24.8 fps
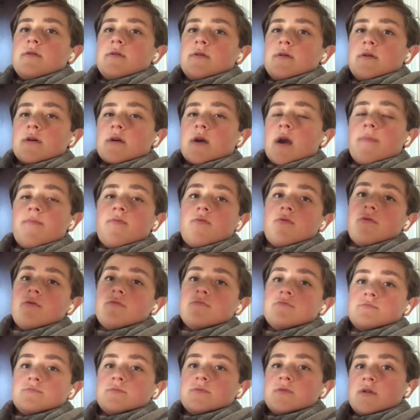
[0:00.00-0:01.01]
a
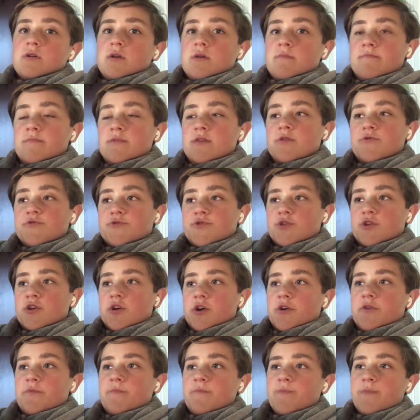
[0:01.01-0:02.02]
couple of um, years
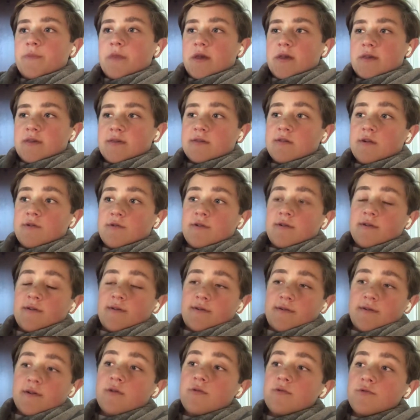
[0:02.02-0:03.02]
ago, I started
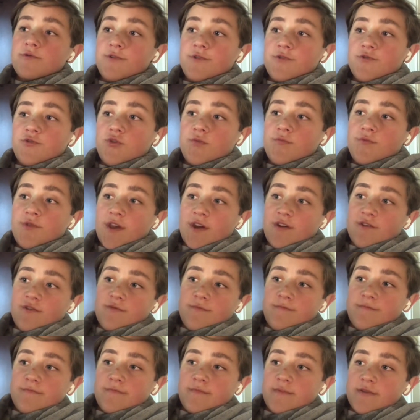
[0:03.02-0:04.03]
an old YouTube
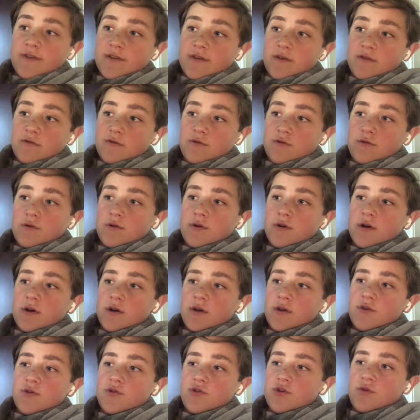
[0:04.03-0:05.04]
channel until uh,
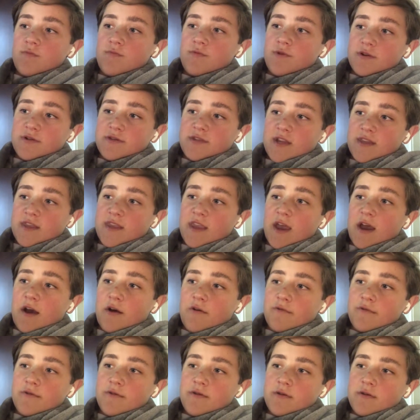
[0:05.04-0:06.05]
YouTube took that
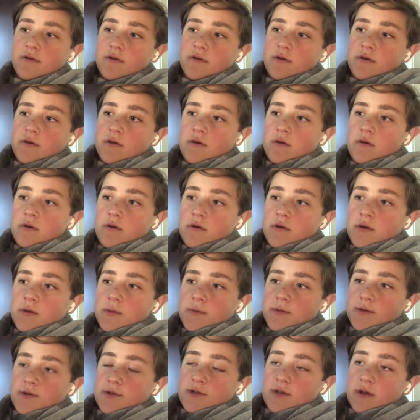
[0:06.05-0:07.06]
down
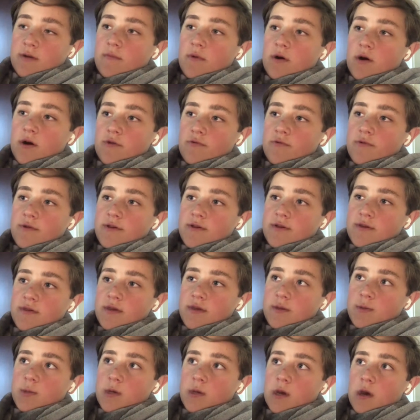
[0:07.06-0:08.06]
for some odd reason, they
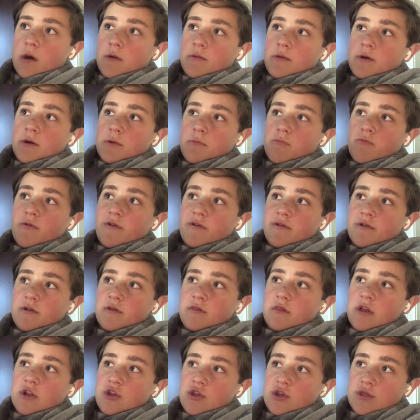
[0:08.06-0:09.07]
found a weird
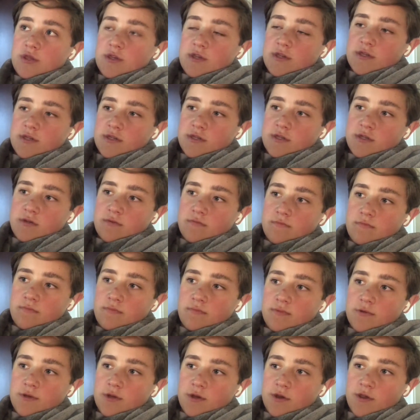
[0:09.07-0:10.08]
glitch in the system,
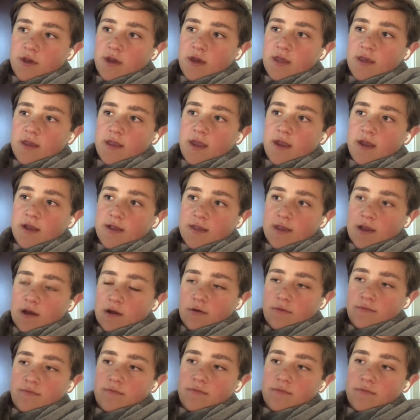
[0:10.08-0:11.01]
so they had to take it down.